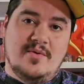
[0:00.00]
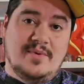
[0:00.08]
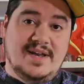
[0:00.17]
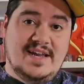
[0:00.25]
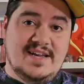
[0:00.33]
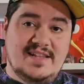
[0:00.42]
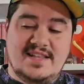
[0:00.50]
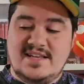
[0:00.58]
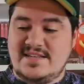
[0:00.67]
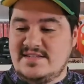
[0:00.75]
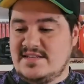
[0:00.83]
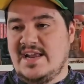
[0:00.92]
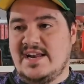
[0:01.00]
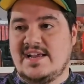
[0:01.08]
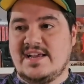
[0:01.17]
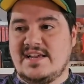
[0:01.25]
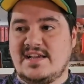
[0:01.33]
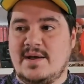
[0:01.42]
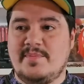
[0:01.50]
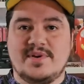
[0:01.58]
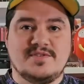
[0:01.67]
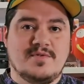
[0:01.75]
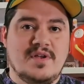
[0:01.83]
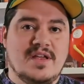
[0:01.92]
we needed this, and it kept
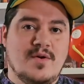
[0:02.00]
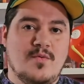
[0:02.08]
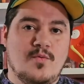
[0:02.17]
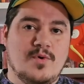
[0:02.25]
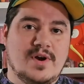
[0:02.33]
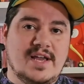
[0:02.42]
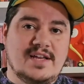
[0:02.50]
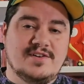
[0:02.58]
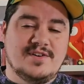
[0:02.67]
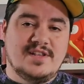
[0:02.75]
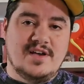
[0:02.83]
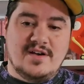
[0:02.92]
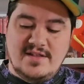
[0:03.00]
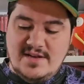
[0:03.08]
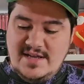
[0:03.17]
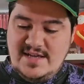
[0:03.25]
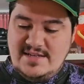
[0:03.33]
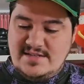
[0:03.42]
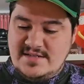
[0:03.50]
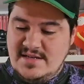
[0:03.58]
us working during the holidays.